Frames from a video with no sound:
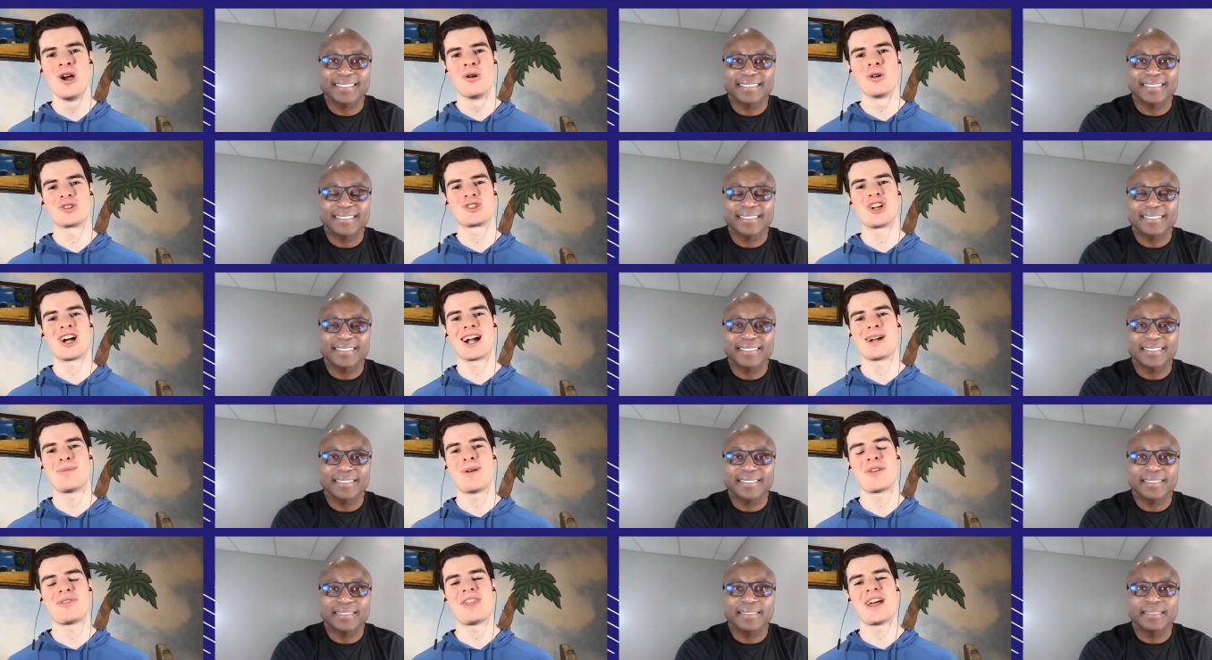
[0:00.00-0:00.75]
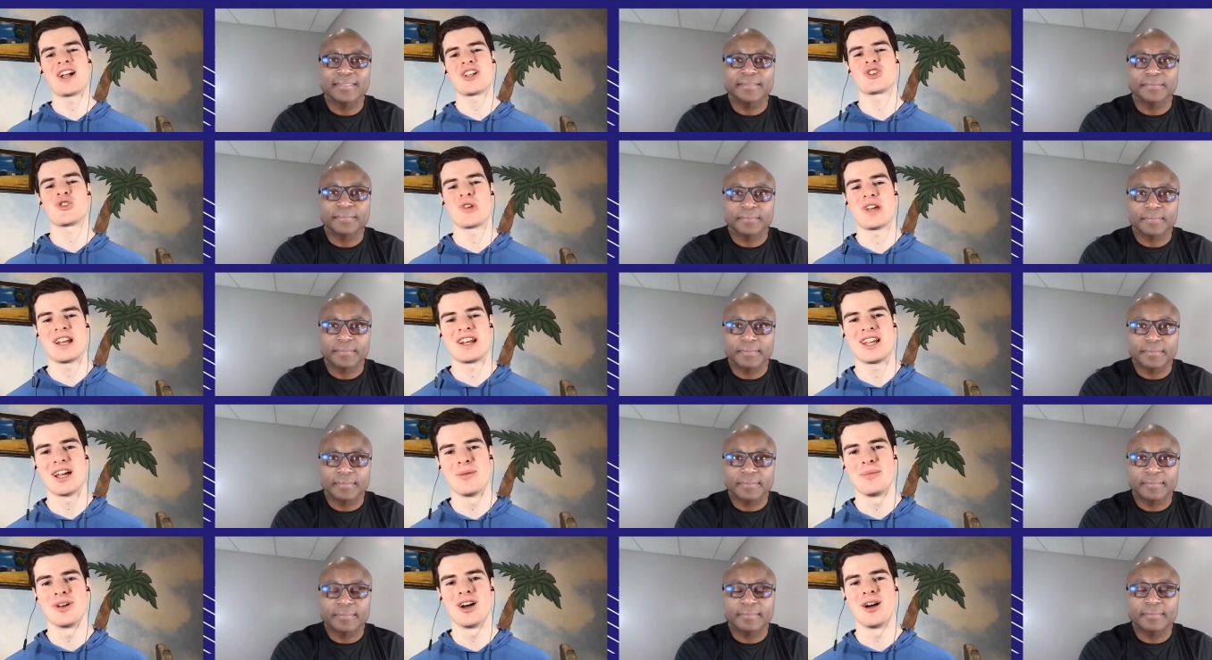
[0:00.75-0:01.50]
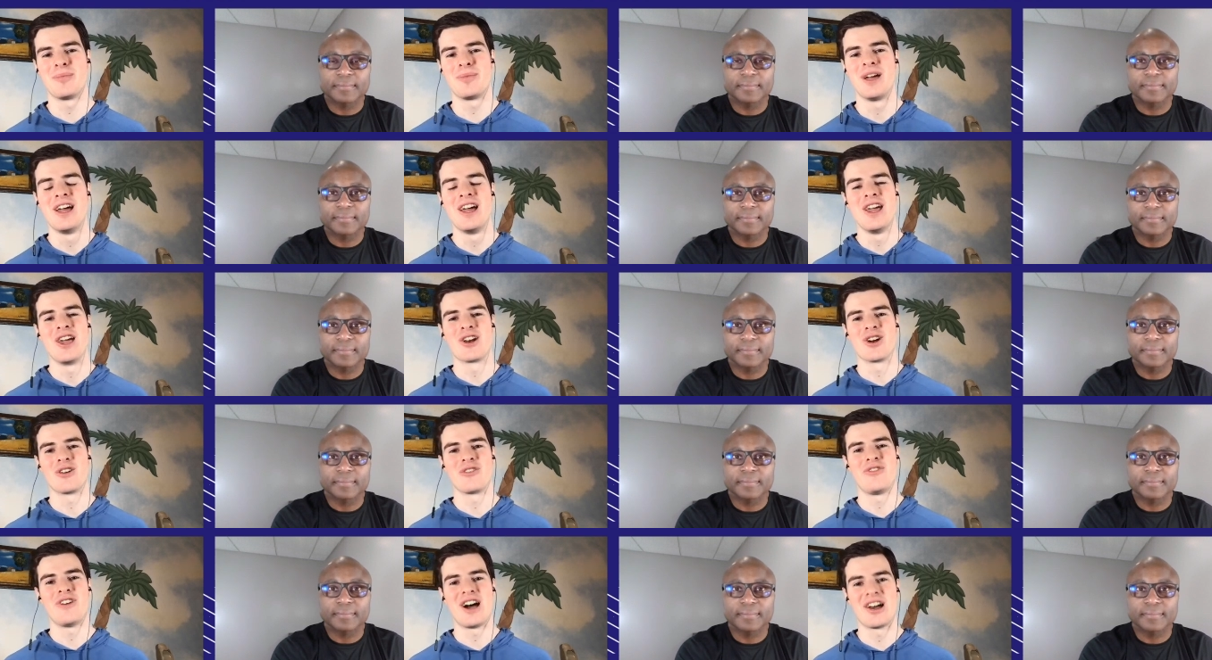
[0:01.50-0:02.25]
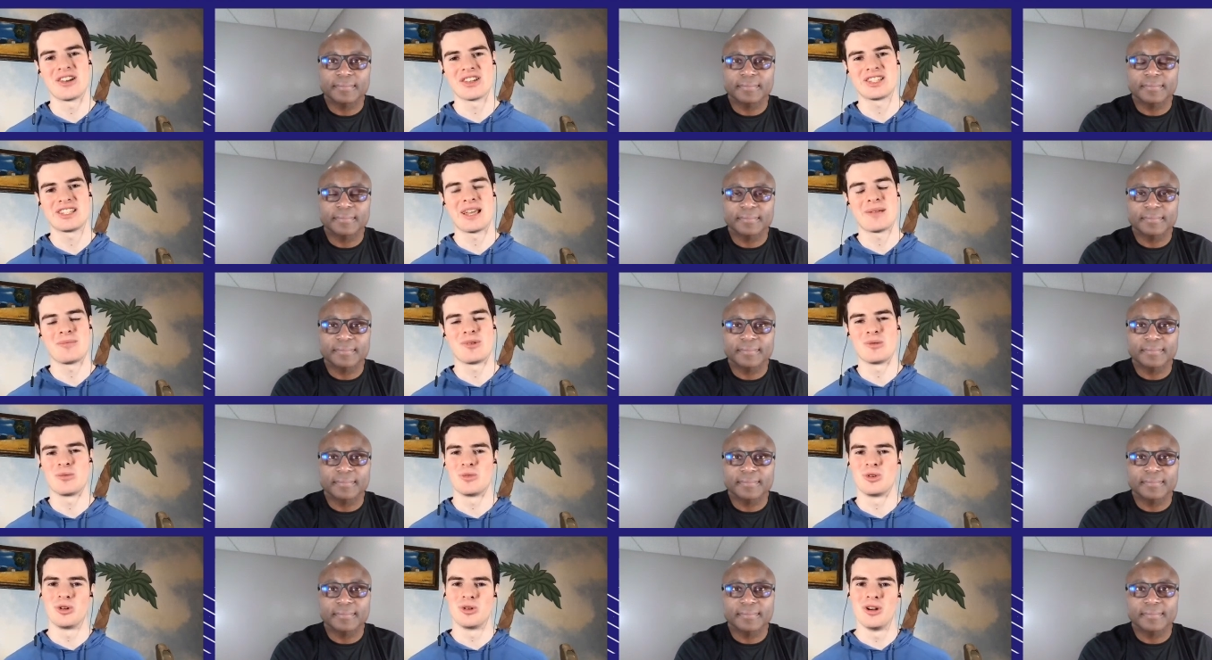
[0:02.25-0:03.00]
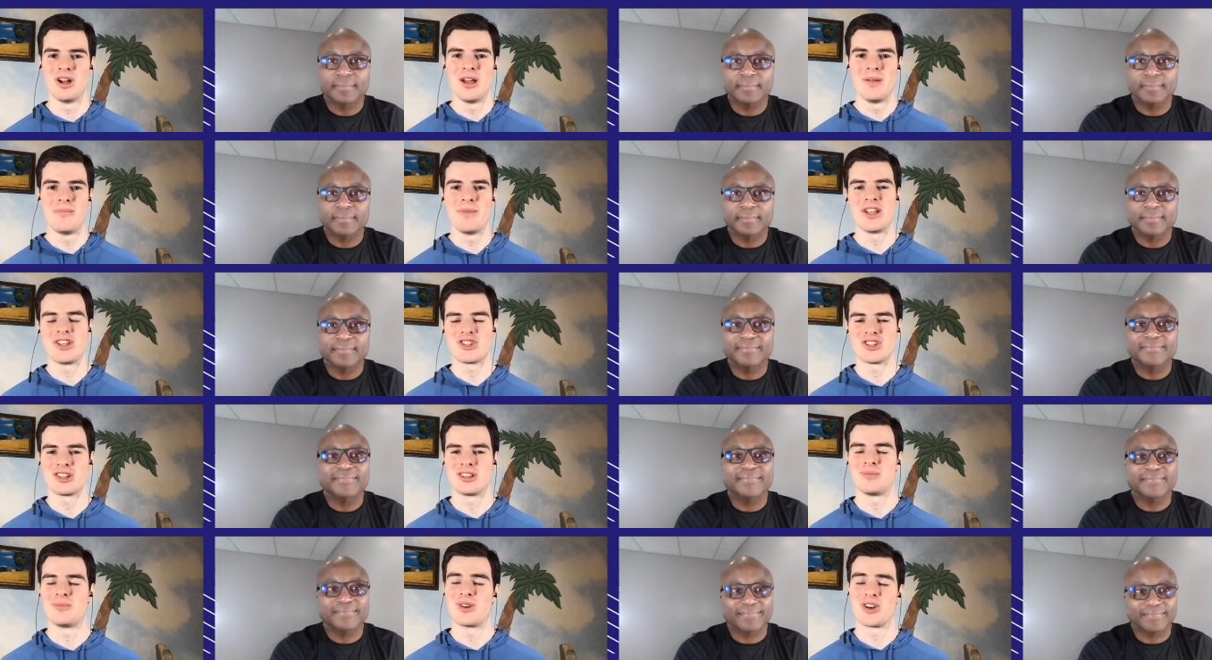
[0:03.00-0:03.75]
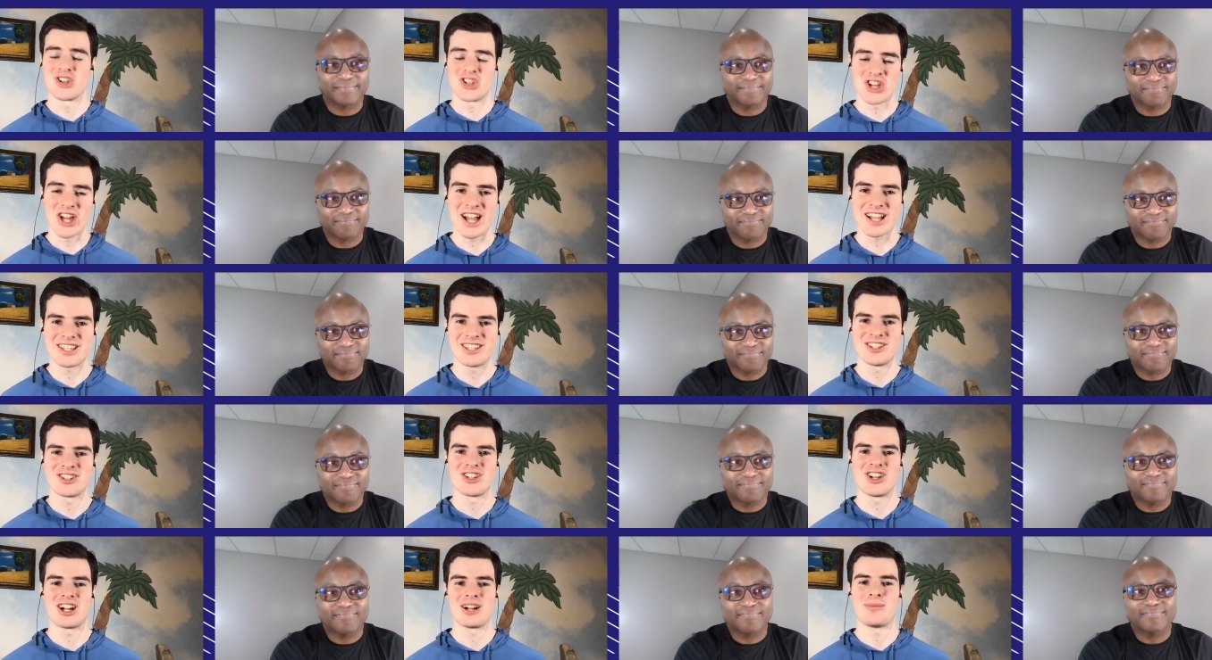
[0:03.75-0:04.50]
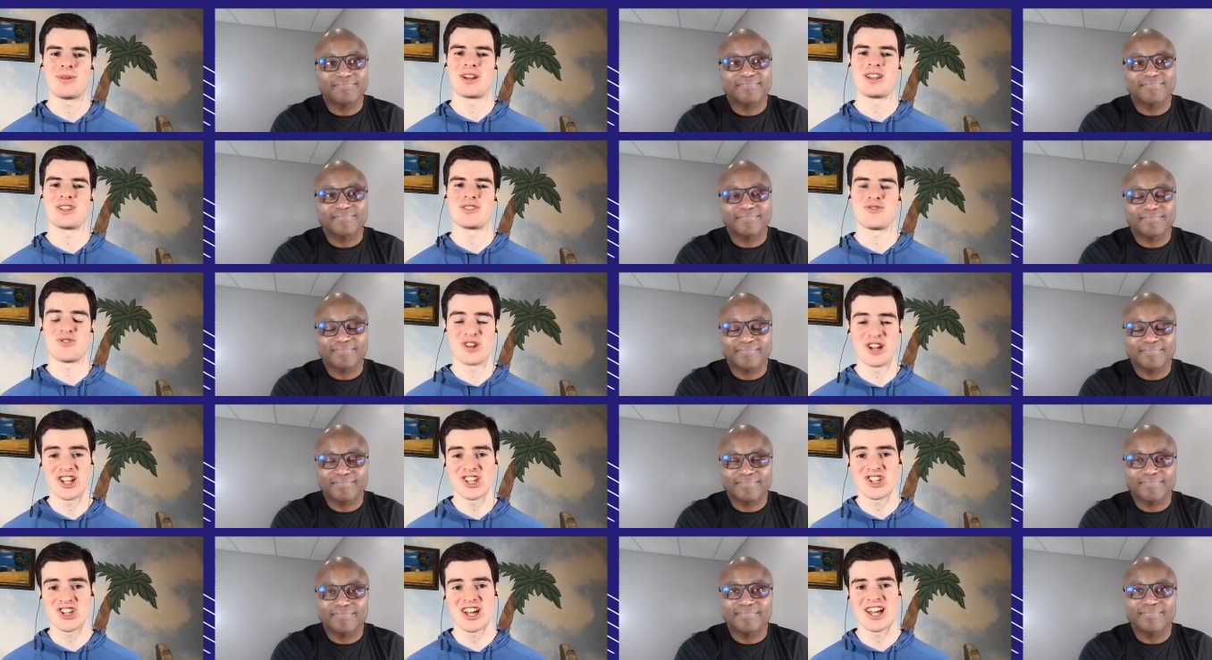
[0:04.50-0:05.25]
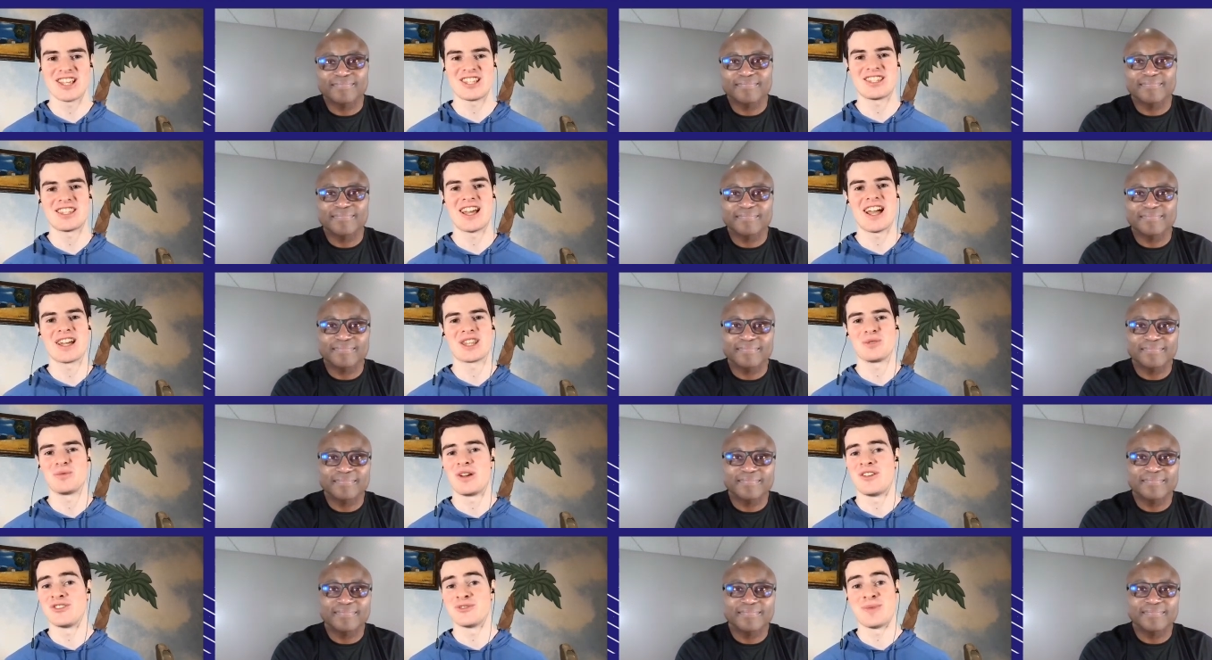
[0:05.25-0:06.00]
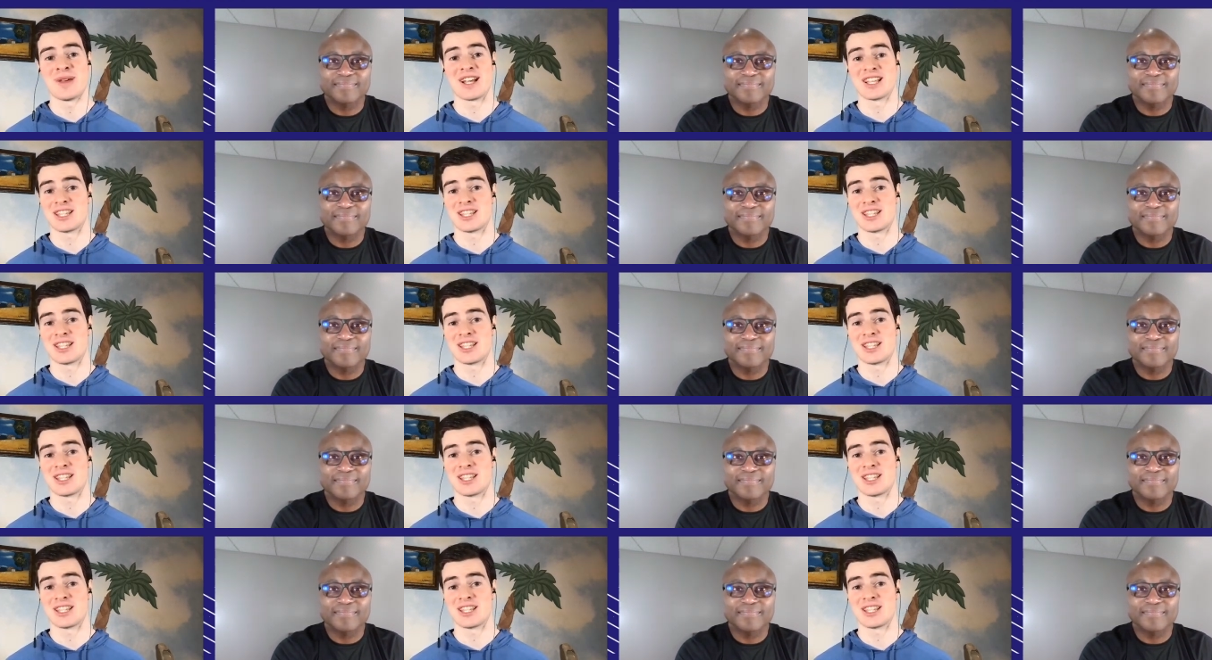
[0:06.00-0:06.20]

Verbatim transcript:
Speaker 1: We'll talk about that trade coming up in our final segment. We'll mention Lamar Jackson, talk about his franchise tag, the Ravens making